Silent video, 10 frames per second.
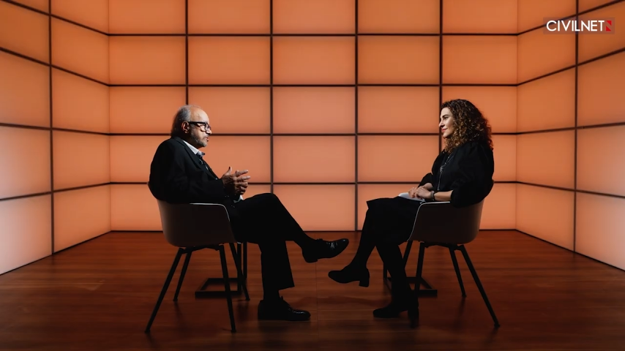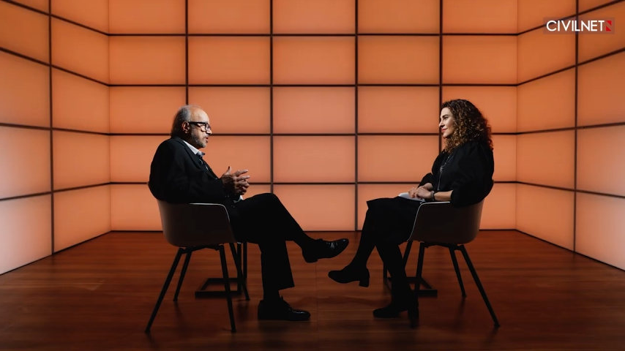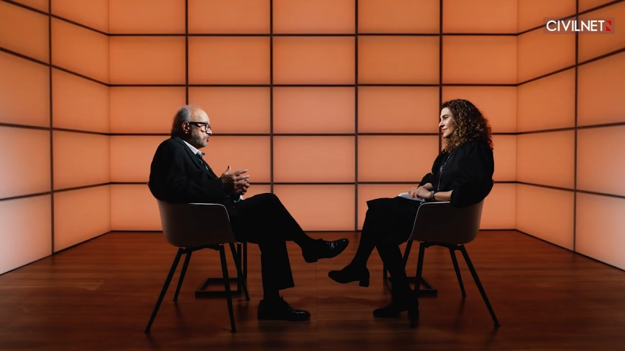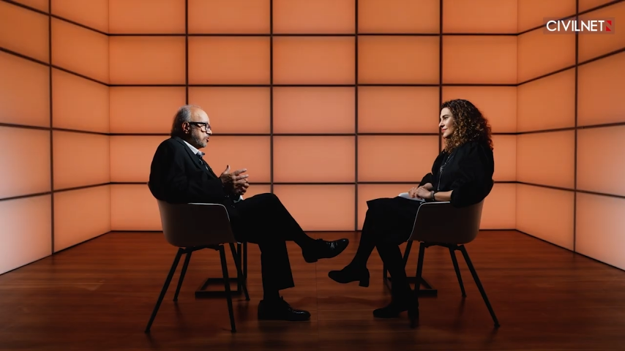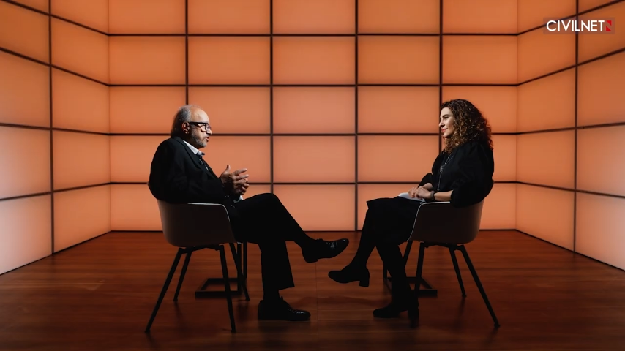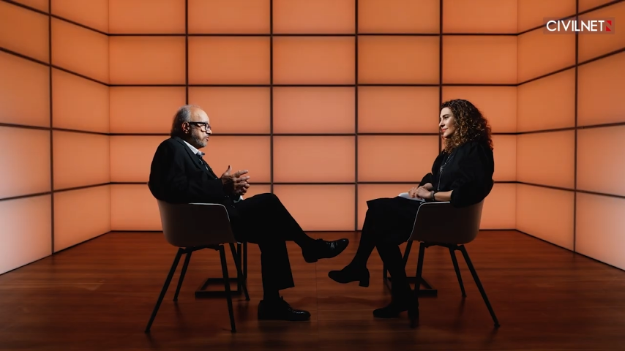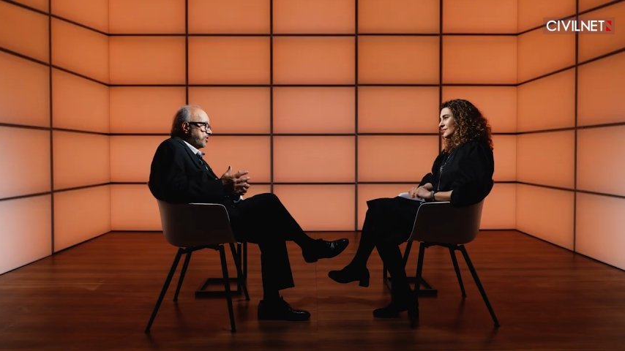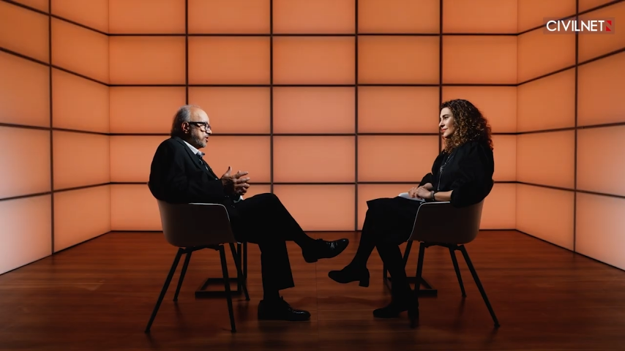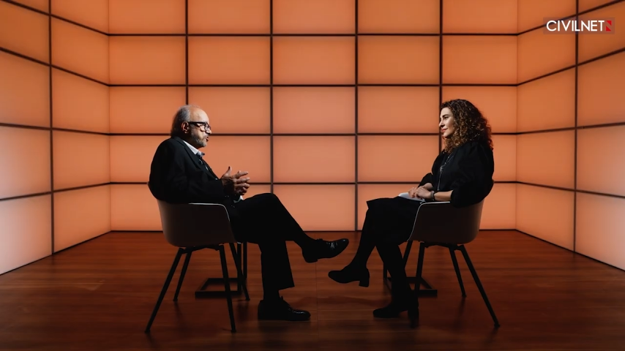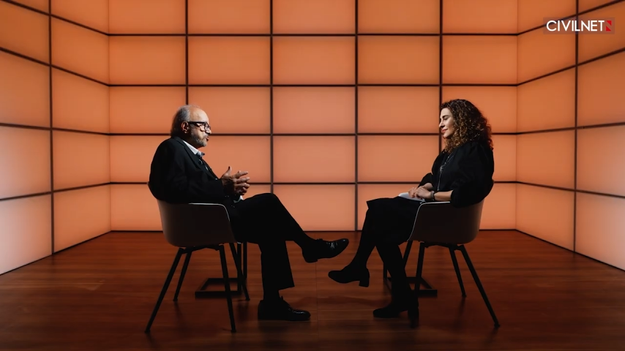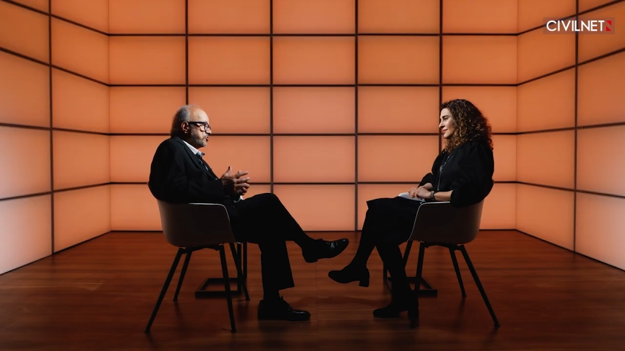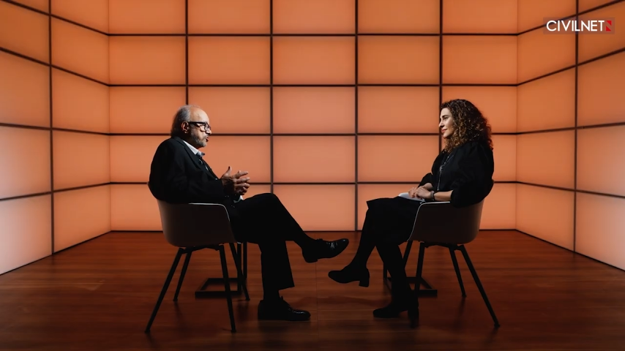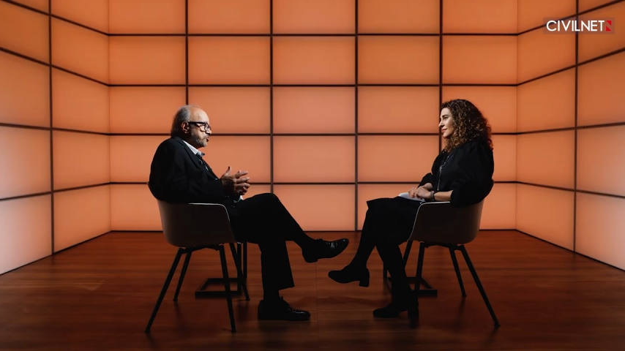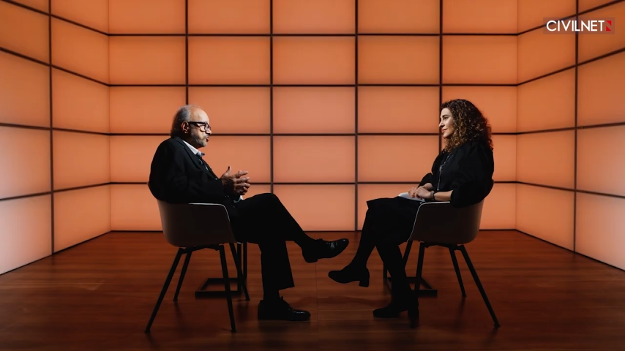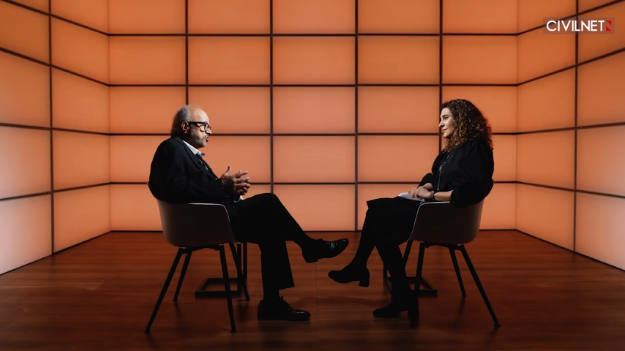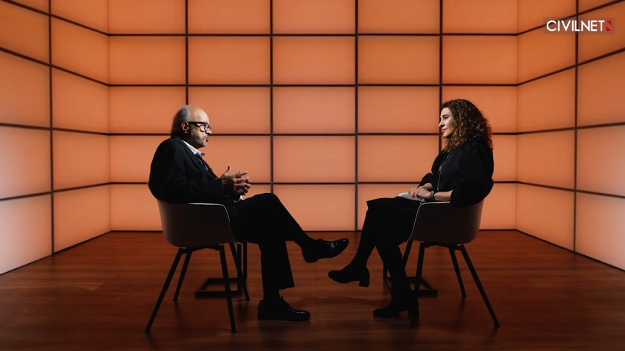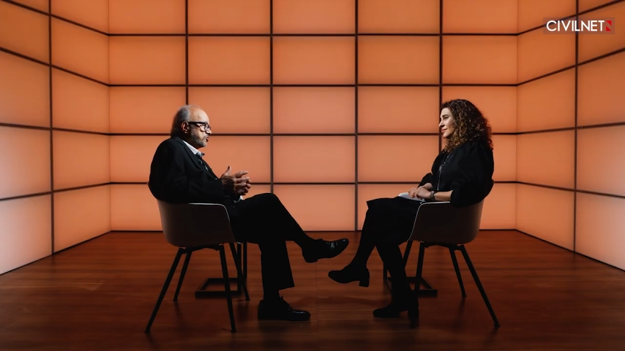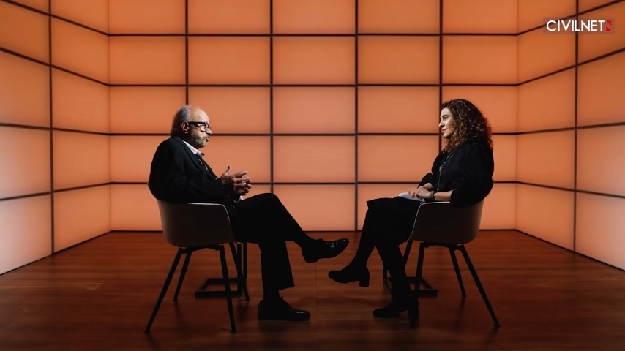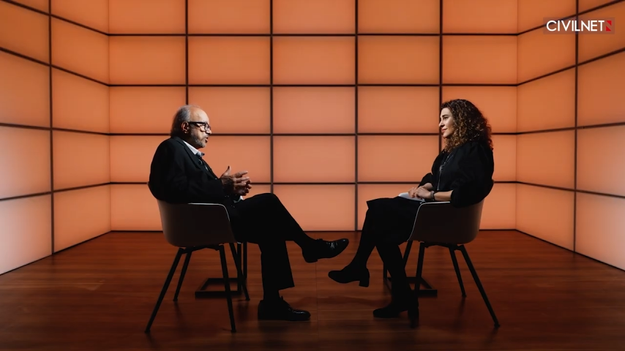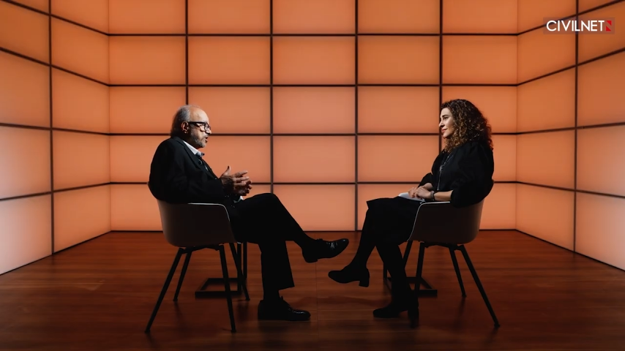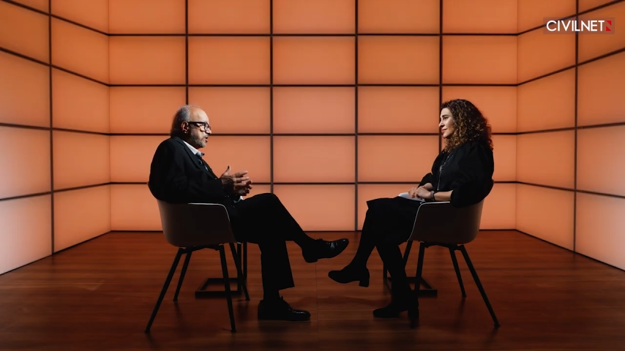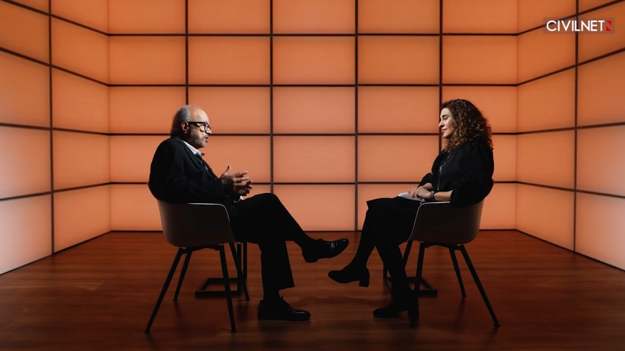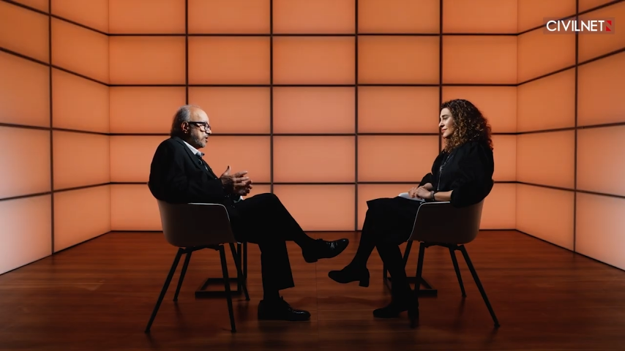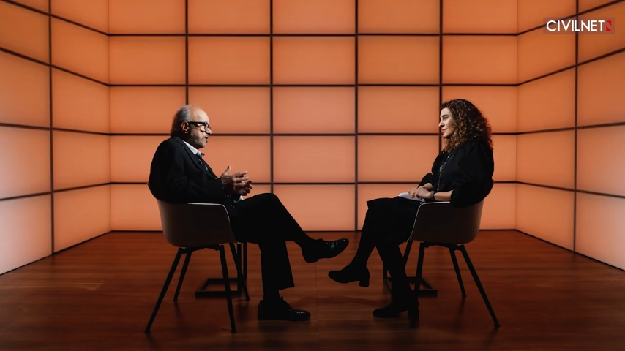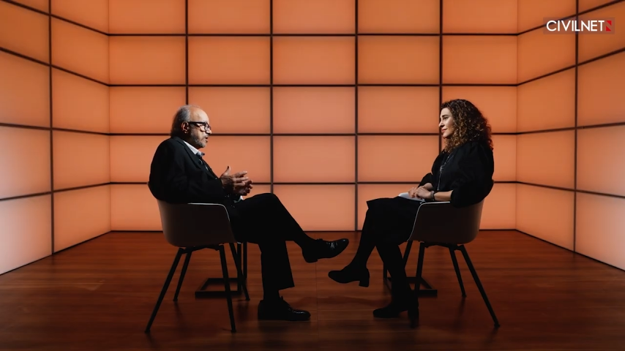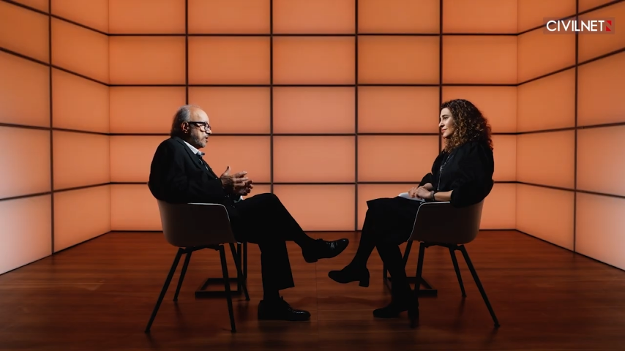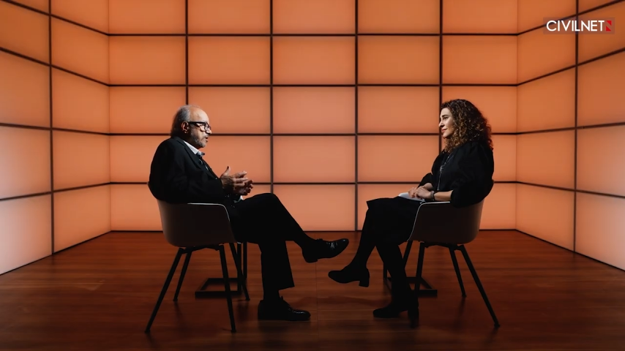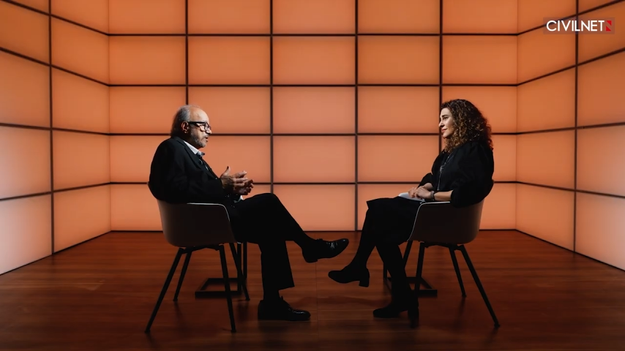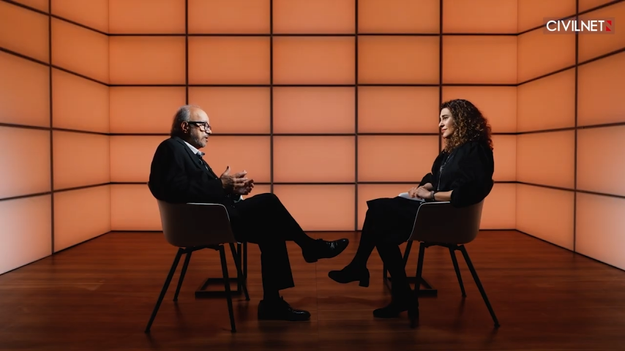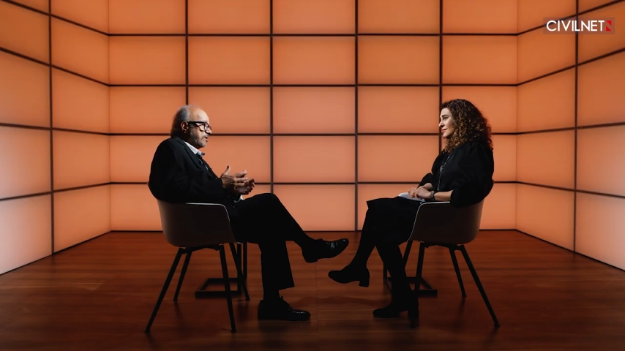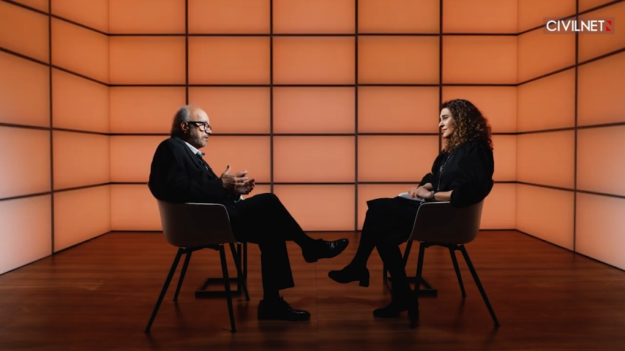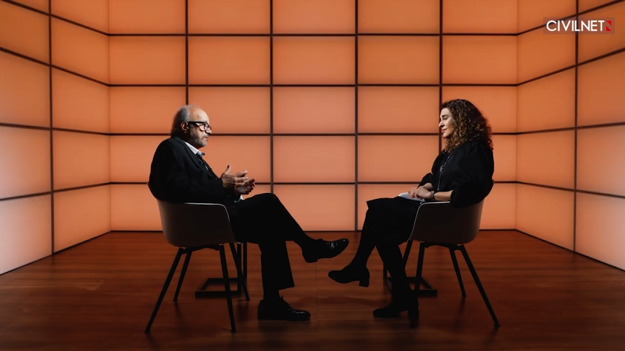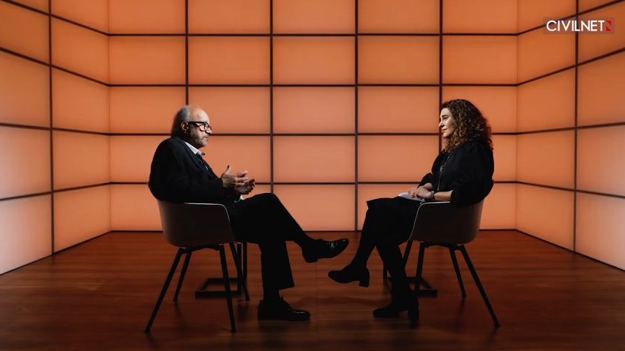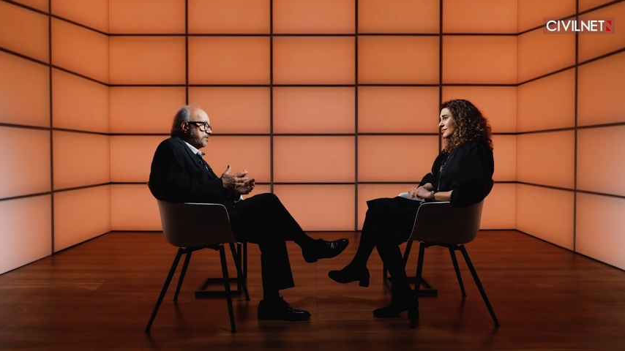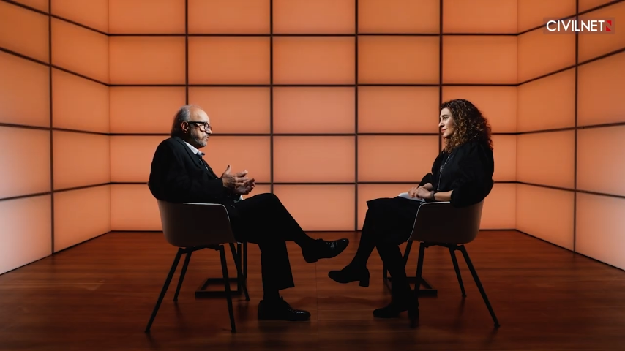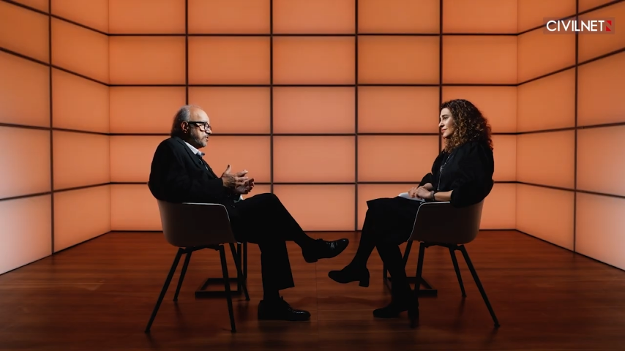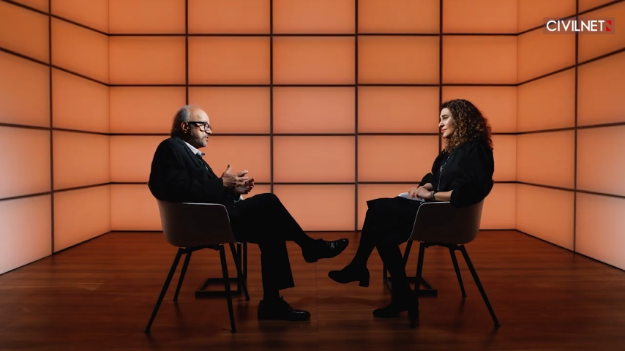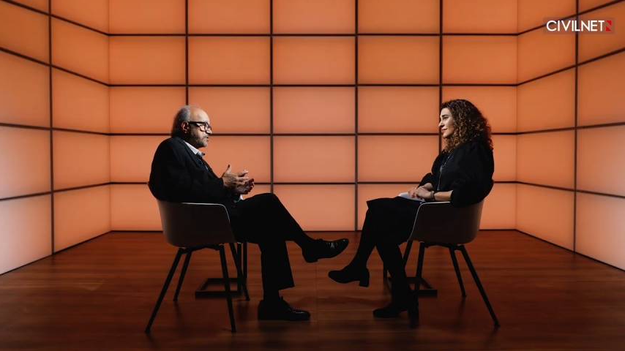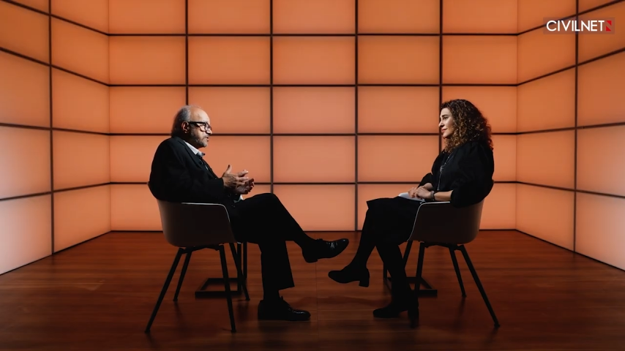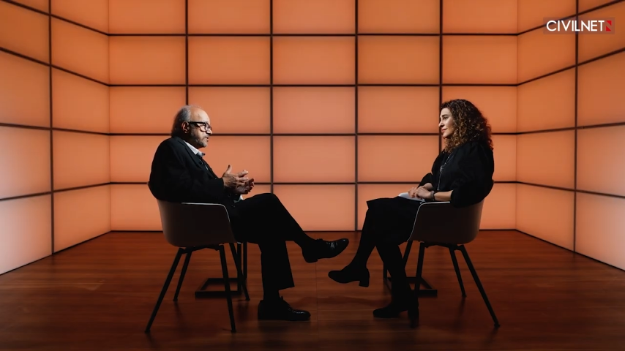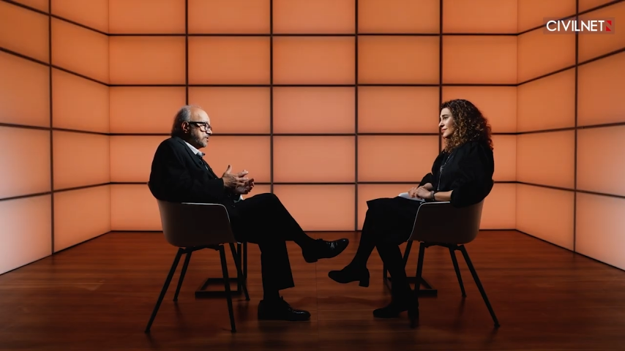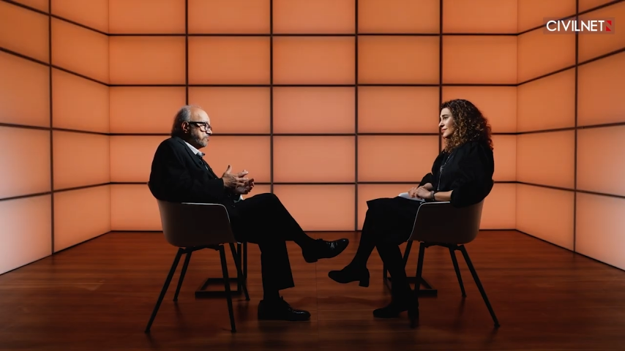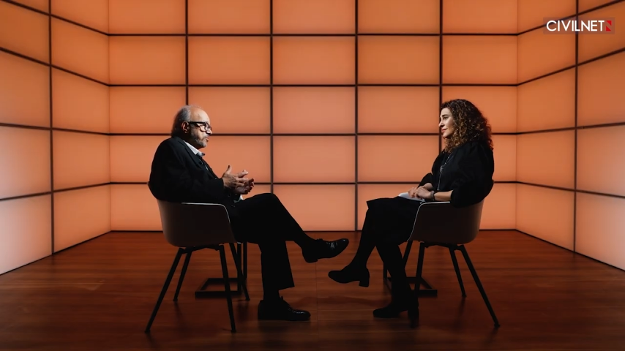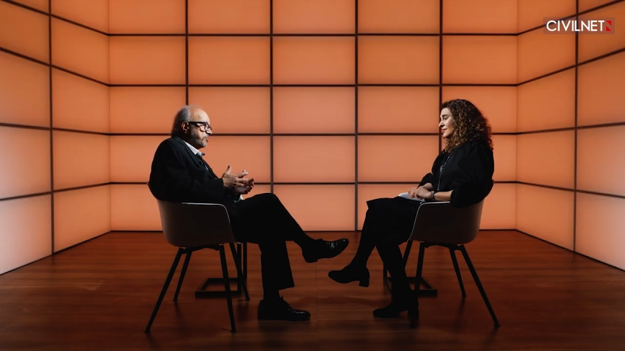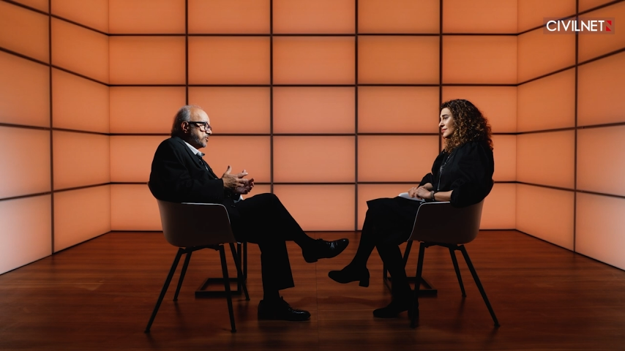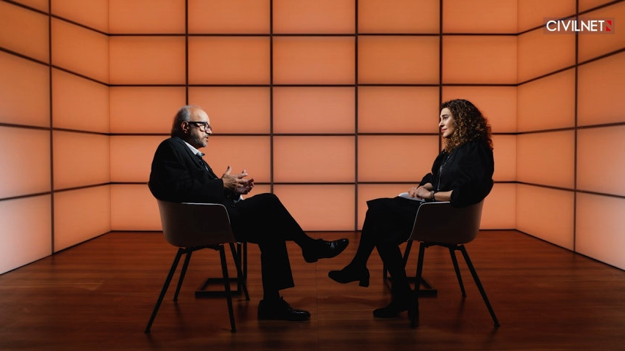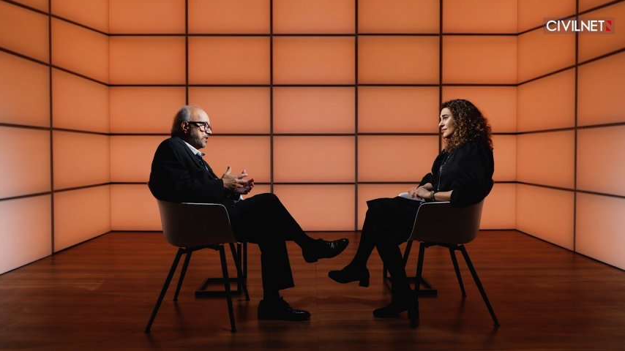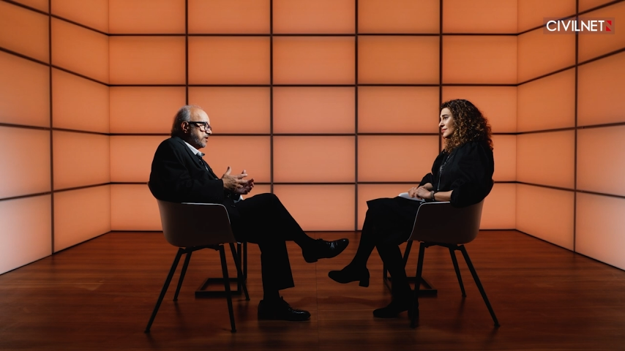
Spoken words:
[unreadable: no face in view]